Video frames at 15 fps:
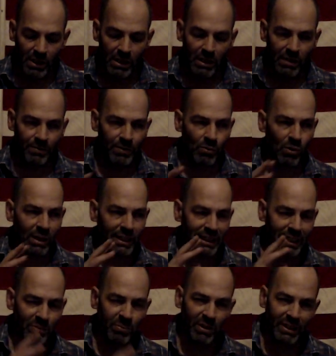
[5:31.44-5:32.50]
If you want to
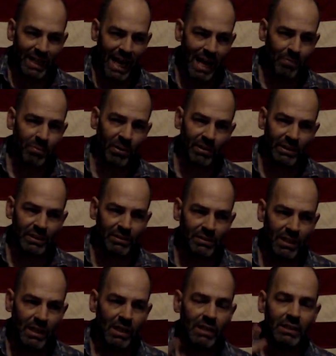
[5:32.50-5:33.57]
keep it capitalist,
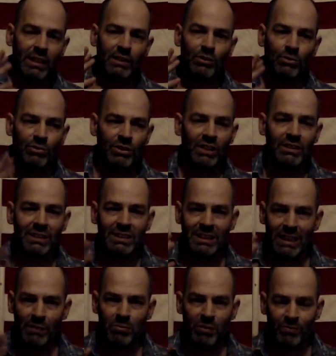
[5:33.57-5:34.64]
then you just
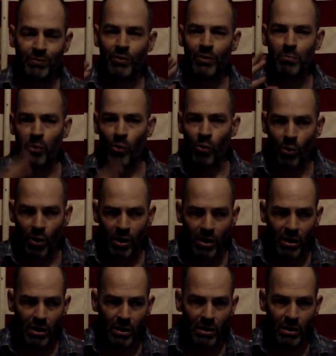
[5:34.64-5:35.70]
keep it for the poor
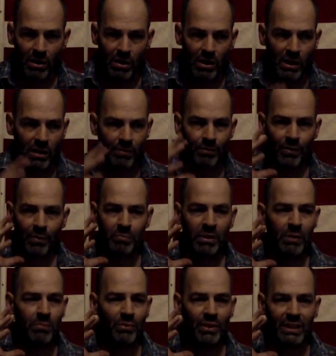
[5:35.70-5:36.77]
and for the
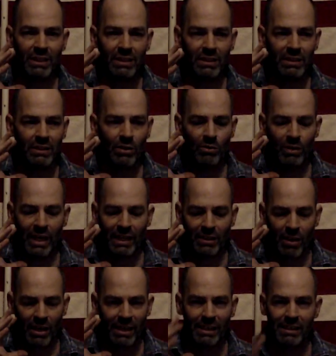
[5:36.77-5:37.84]
people that, you know, ain't
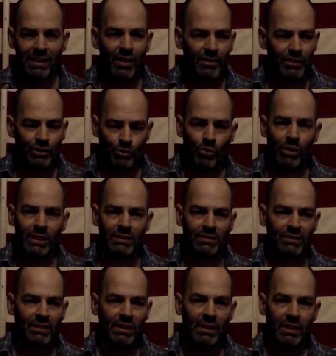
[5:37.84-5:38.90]
got any other choice.
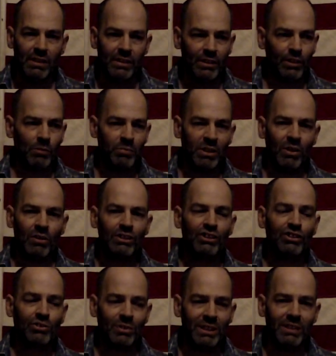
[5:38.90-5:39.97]
They're going to be on the
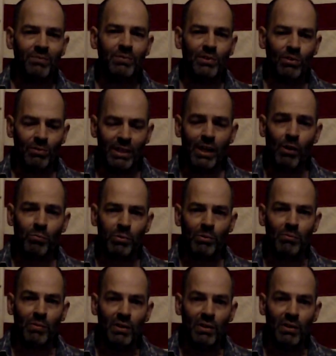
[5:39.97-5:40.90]
street if you don't help them.